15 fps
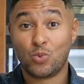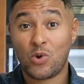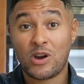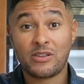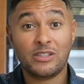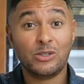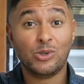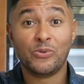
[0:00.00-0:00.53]

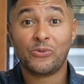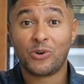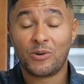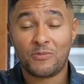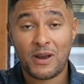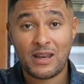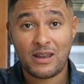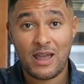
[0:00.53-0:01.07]
wearing the
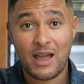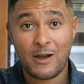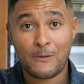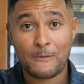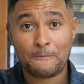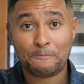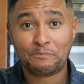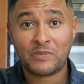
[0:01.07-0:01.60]
uniform right now.
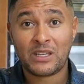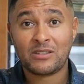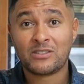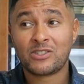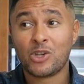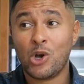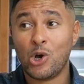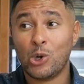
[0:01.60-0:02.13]

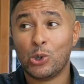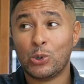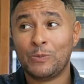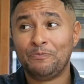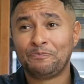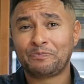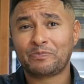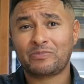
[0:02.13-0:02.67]
So